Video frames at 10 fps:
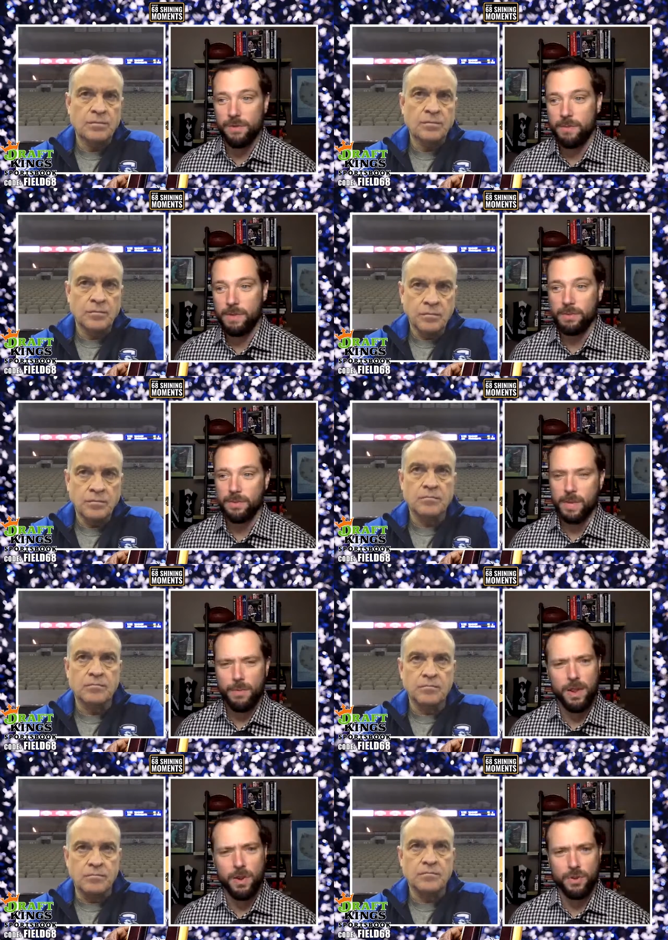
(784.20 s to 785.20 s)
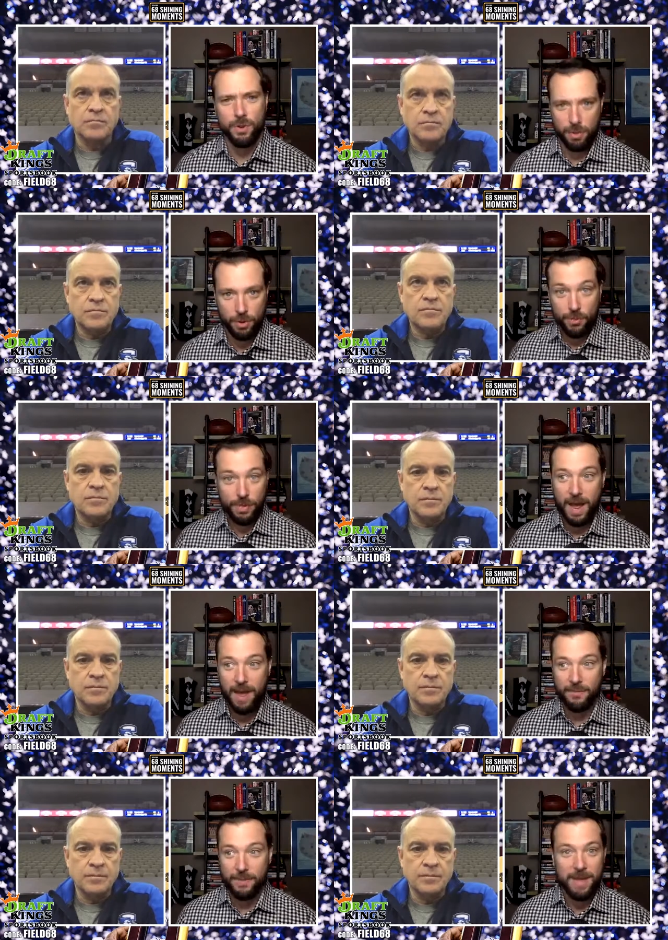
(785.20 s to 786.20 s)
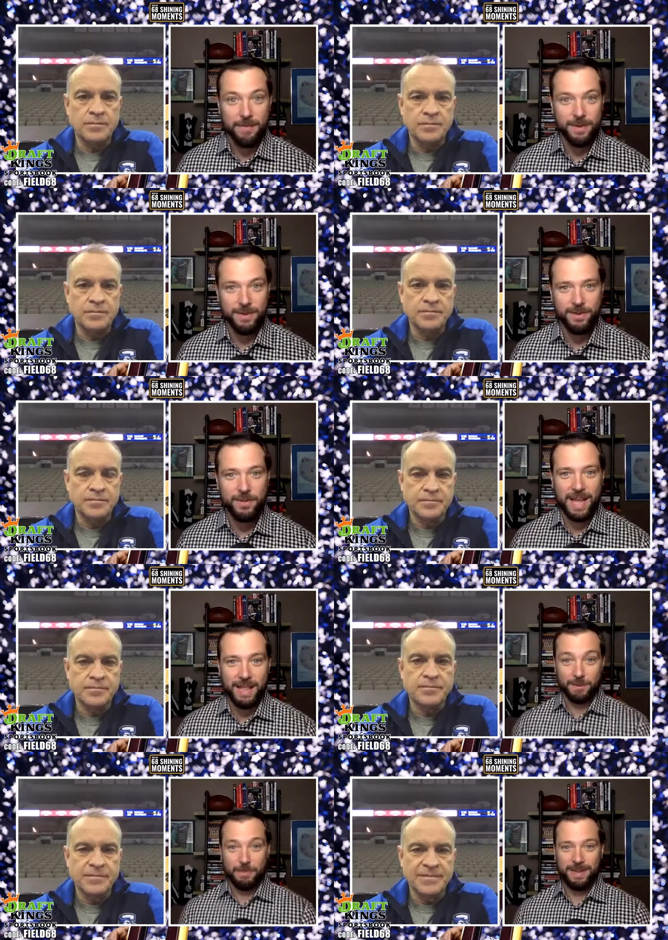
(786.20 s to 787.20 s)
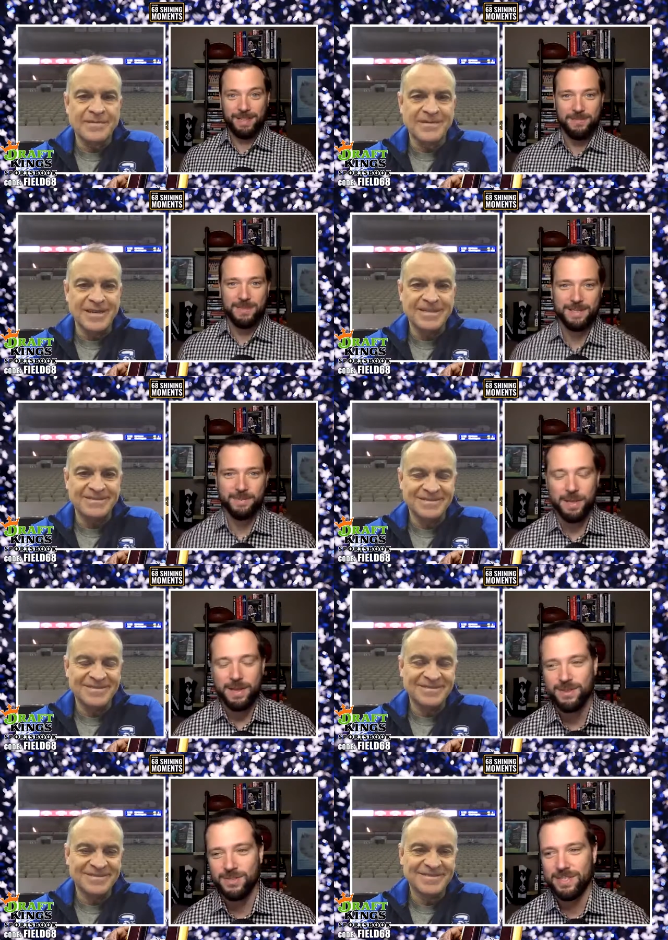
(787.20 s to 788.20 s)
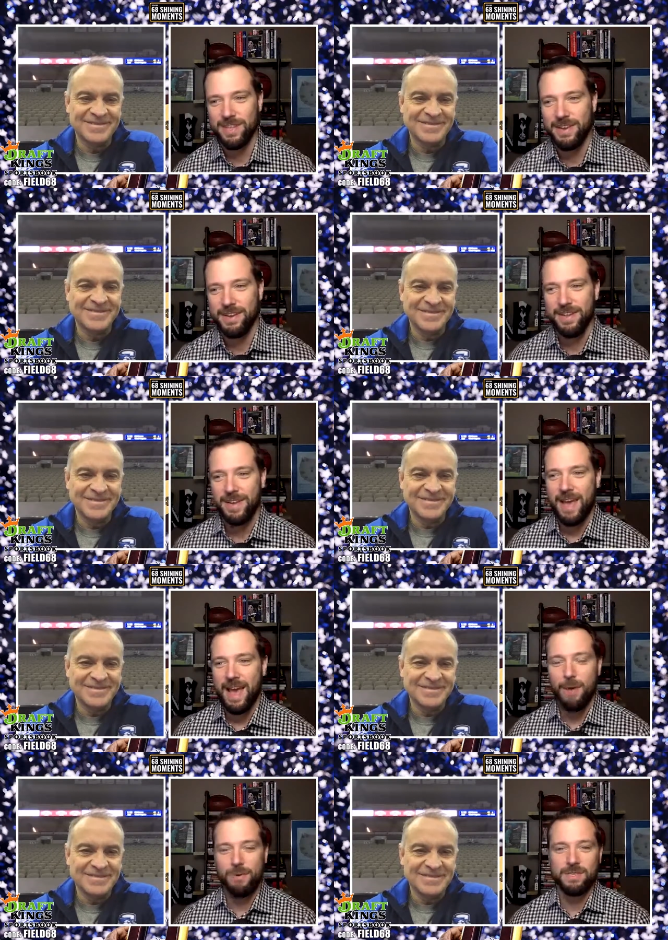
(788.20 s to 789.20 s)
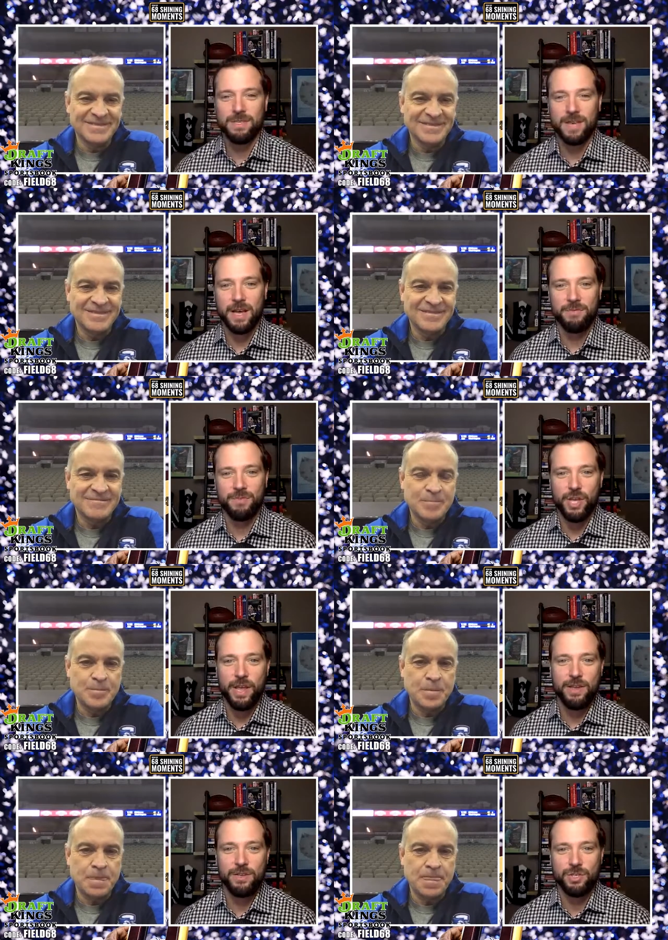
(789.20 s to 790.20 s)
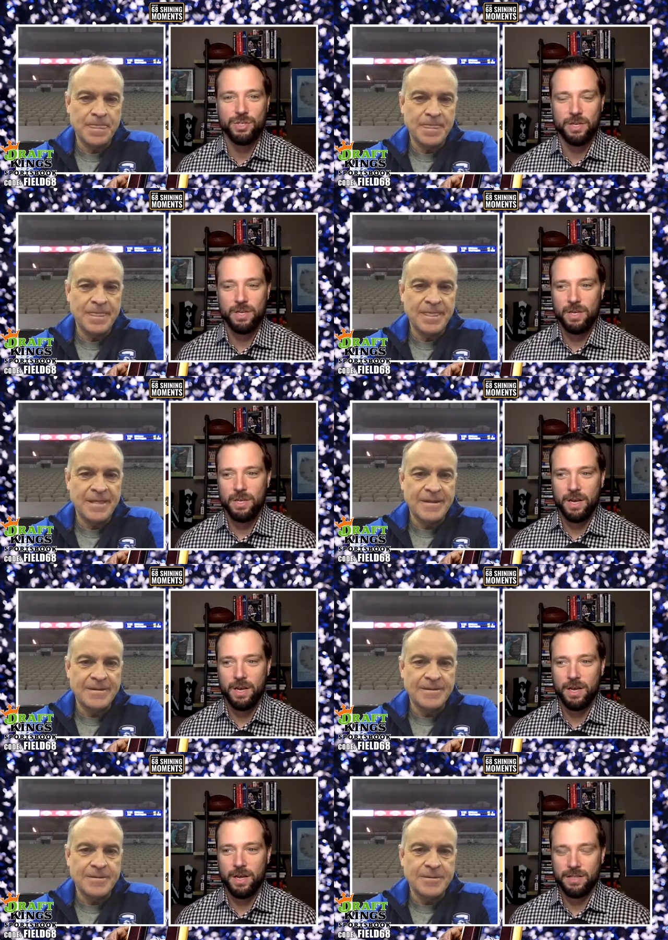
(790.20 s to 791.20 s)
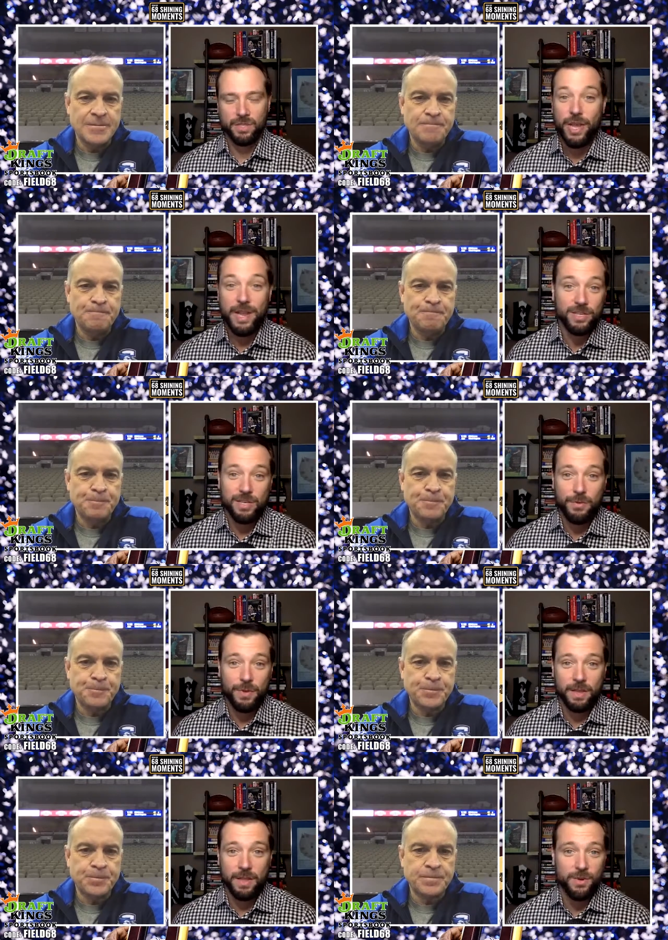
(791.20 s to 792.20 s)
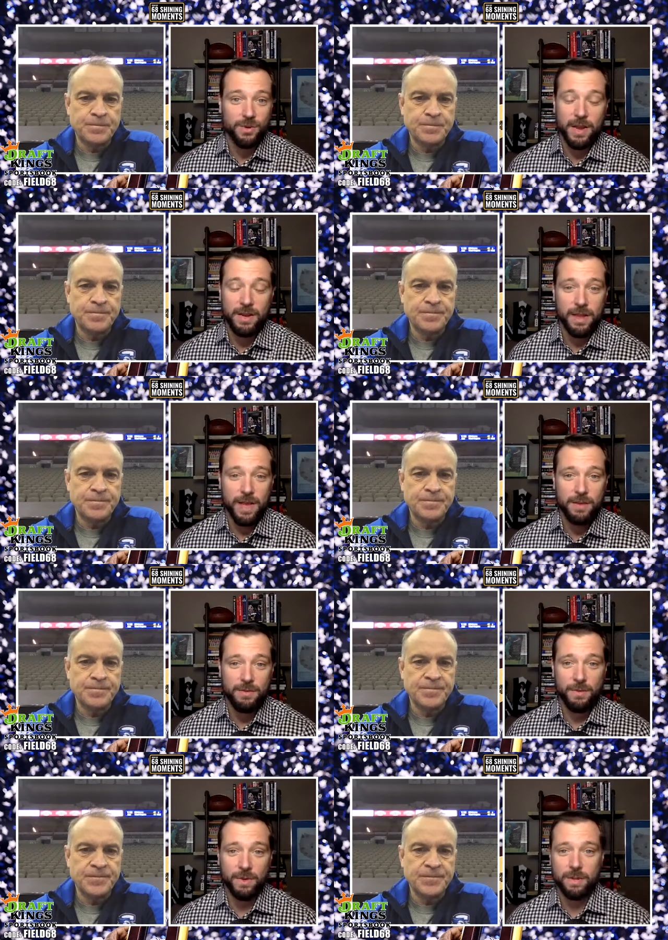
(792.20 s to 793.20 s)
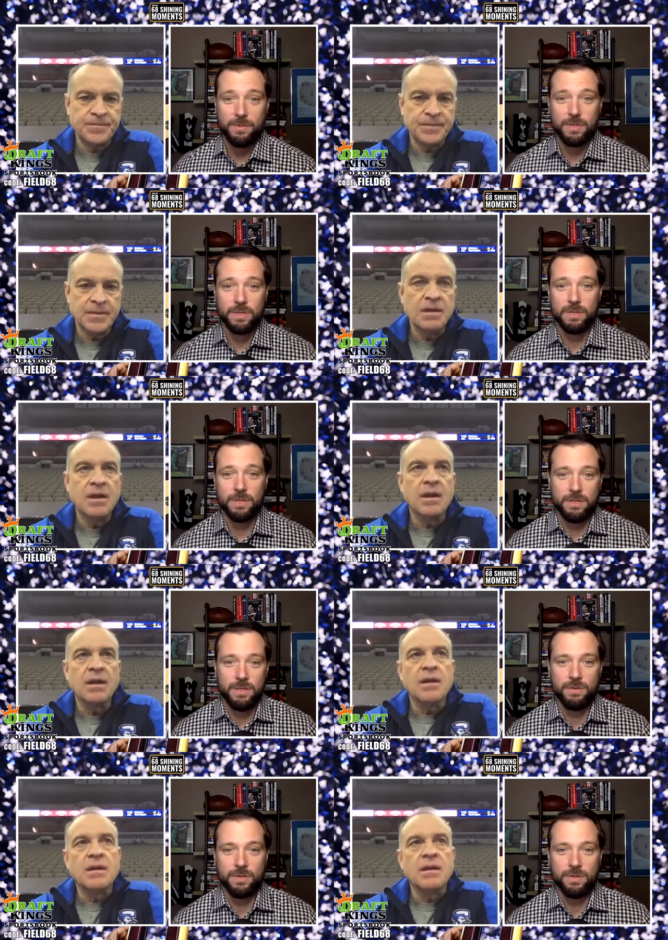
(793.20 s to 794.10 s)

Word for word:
Speaker 1: do people say, "Wait, are you you're the guy from Hampton? You're the guy that was picked up right. by his players?" And and how has this kind of changed? Uh, has it changed anything in like your day to day when it comes to you know